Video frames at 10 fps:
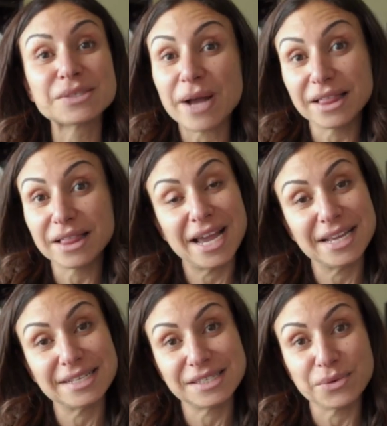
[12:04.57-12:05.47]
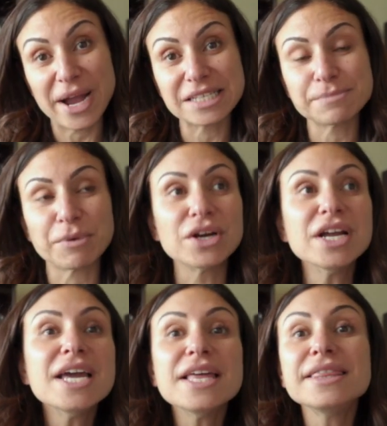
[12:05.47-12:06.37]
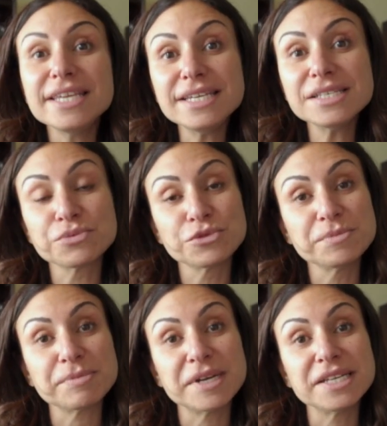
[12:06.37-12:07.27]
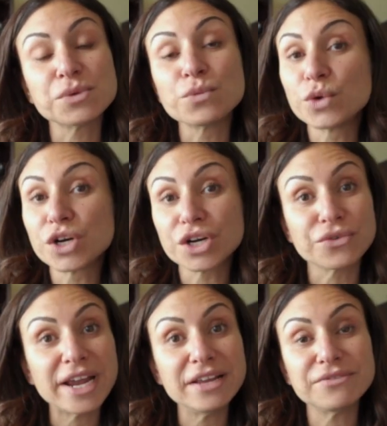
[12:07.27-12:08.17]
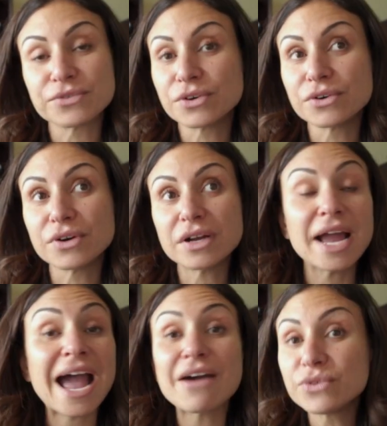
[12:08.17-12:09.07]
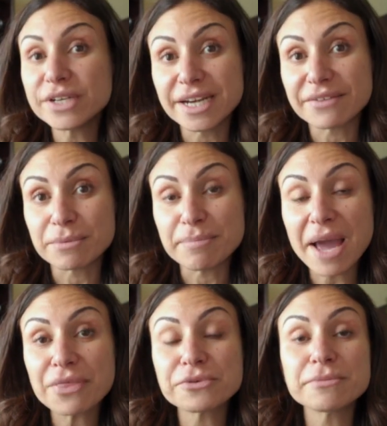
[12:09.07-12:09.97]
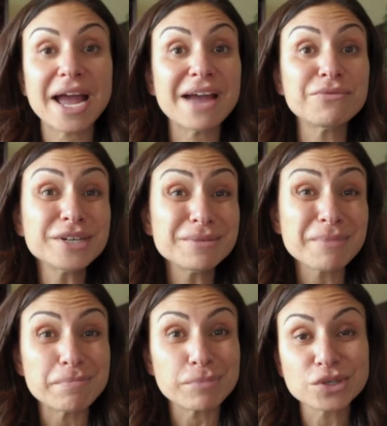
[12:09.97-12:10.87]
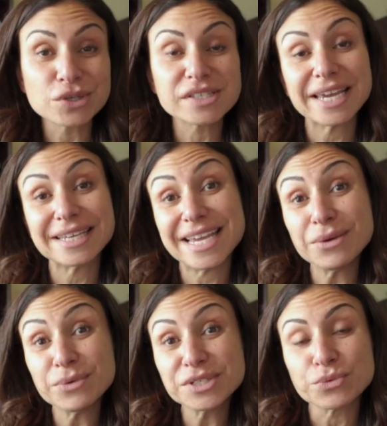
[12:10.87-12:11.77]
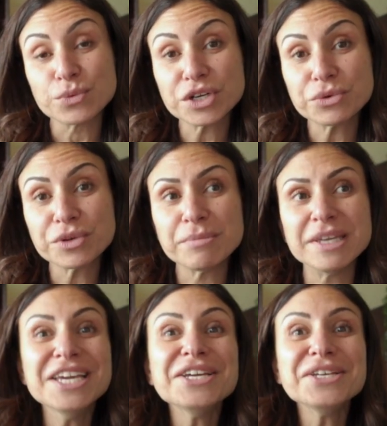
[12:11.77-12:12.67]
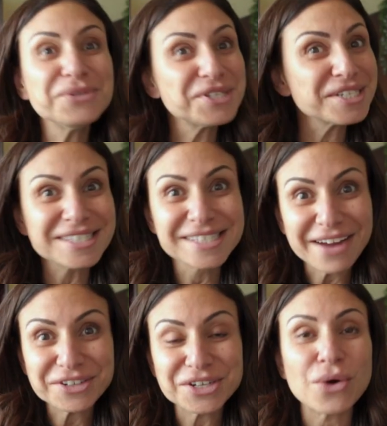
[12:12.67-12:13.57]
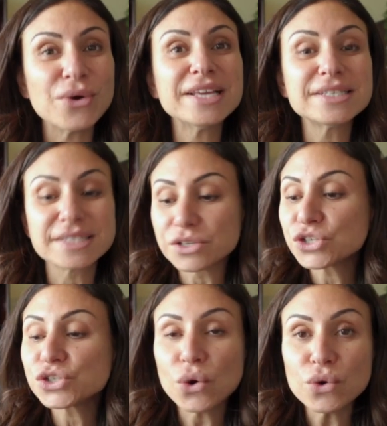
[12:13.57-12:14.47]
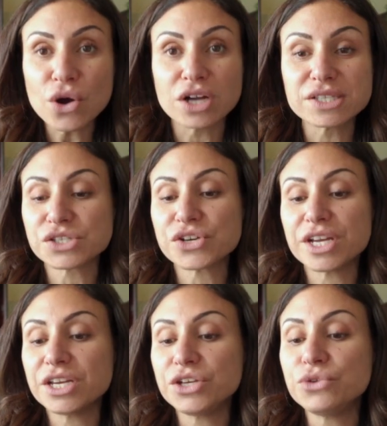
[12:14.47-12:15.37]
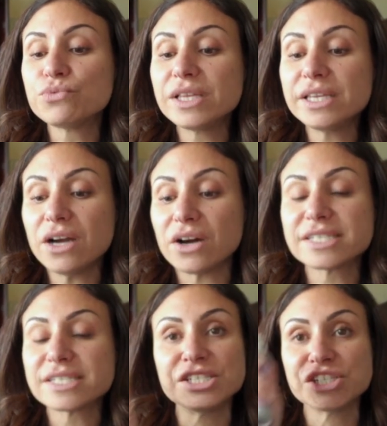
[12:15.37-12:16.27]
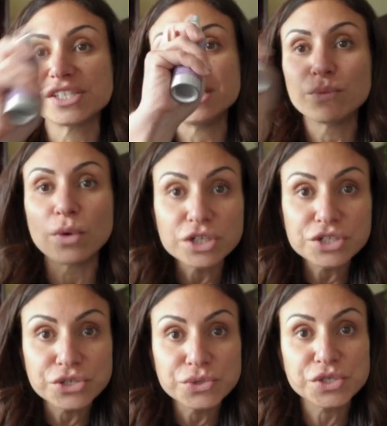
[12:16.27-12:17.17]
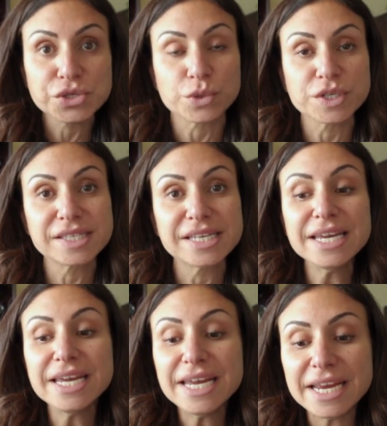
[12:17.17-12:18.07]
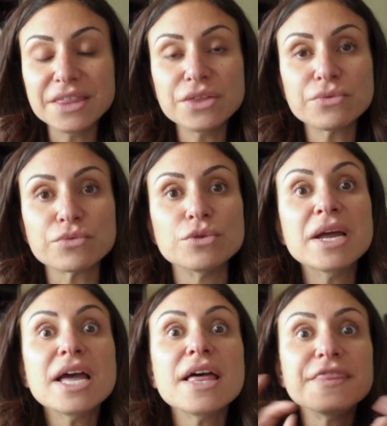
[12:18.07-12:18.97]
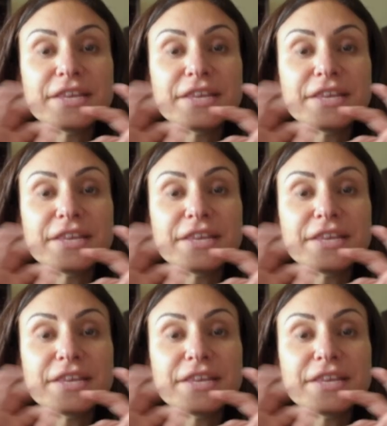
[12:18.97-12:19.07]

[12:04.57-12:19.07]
well as the wax bar. These room sprays work great for, I have one in every bathroom, I have one in my purse, I take one to work with me. You just never know. It's They're so concentrated, you really honestly just need one or two squirts in the room, the